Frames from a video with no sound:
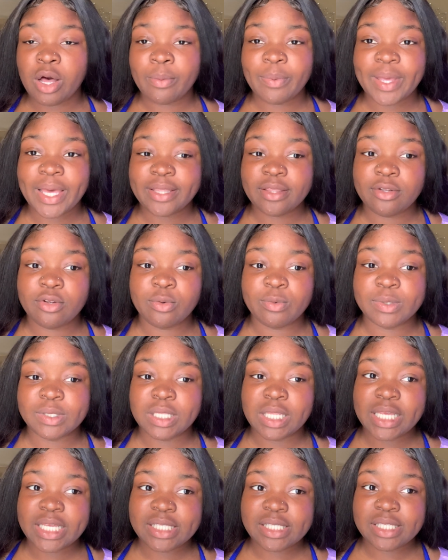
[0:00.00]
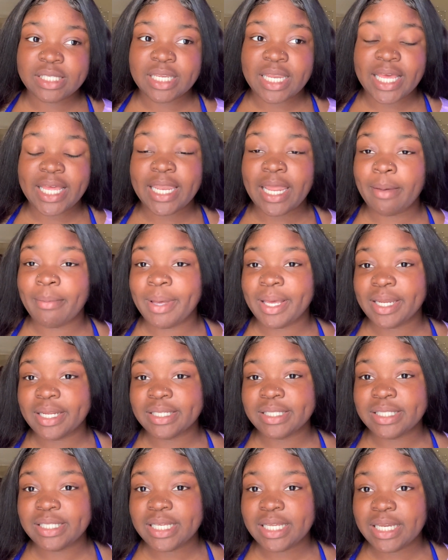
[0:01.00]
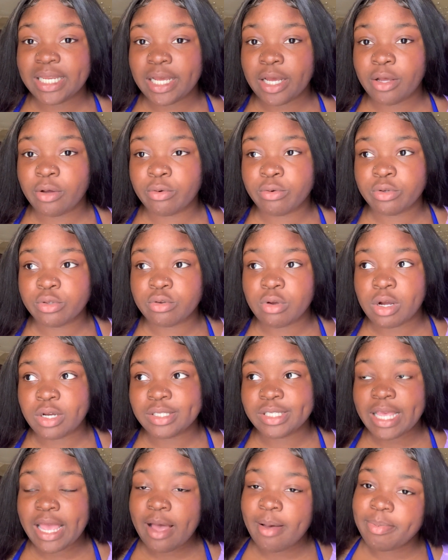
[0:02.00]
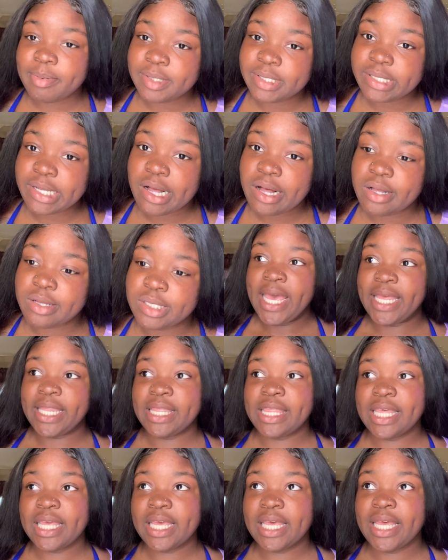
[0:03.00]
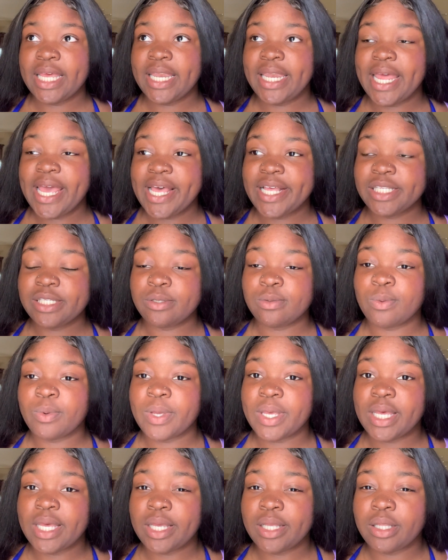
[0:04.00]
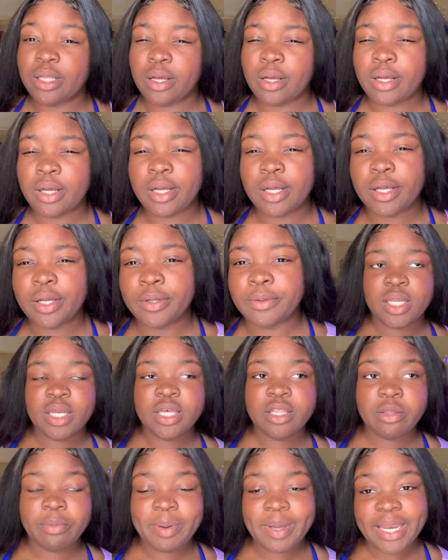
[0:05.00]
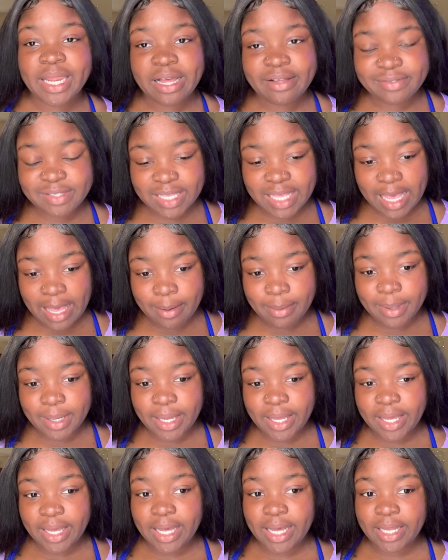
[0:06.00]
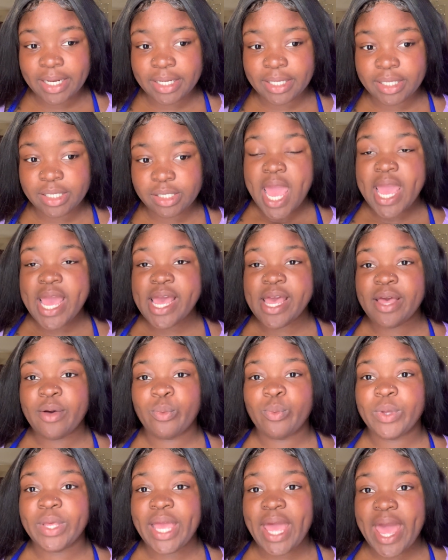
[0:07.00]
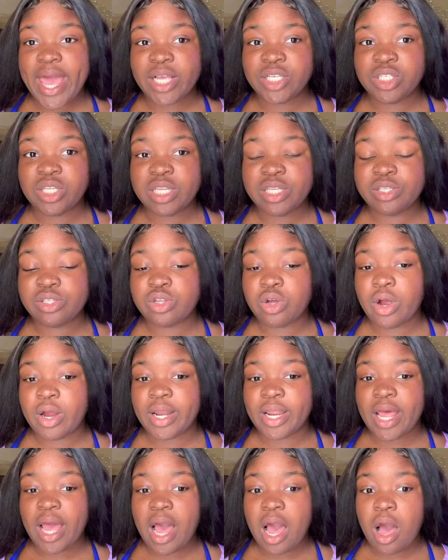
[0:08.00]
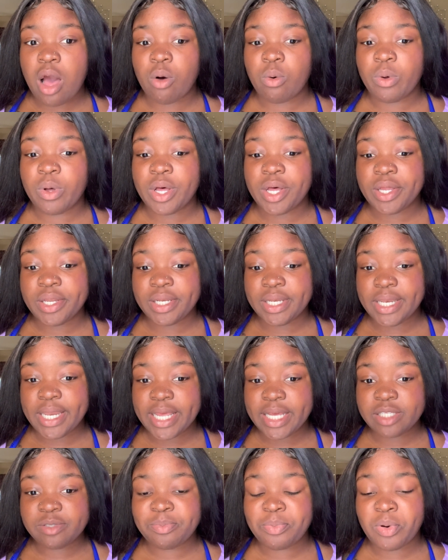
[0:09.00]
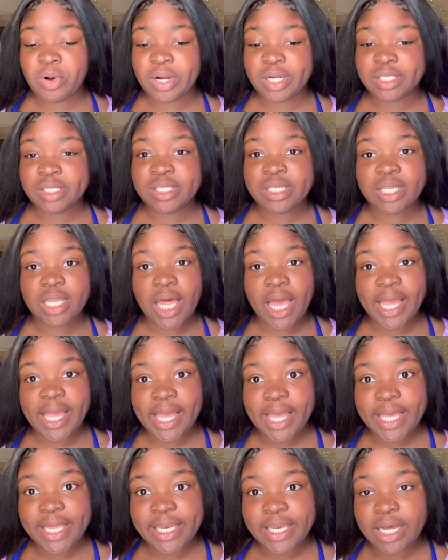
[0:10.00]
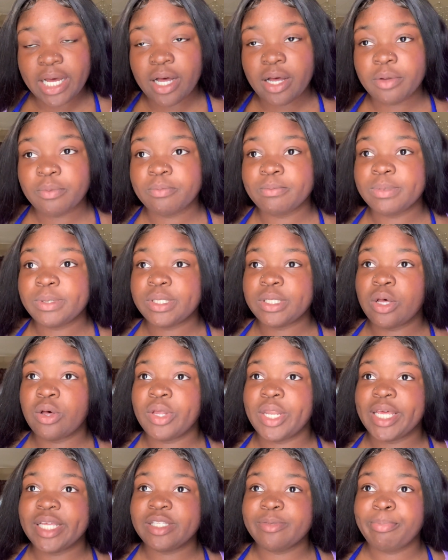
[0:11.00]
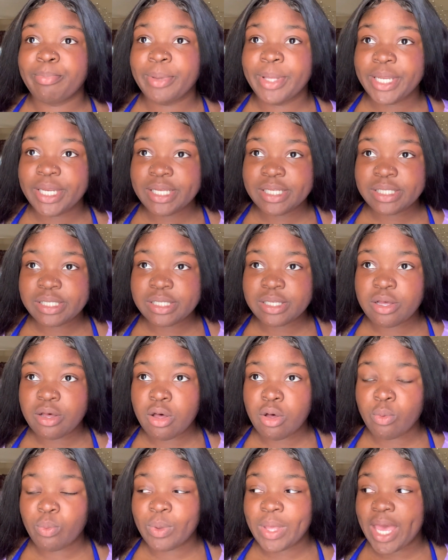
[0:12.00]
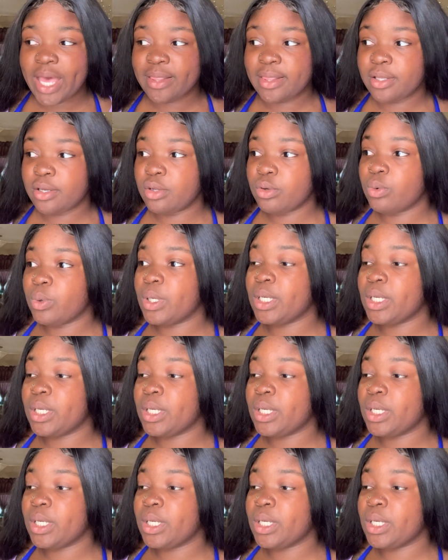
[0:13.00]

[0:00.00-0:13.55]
we had to do was listen, and they made us sit down, crisscross applesauce. And then that's when another petty officer came in there and got us, and we actually started our next part to like end up. So they split us up. We had to do a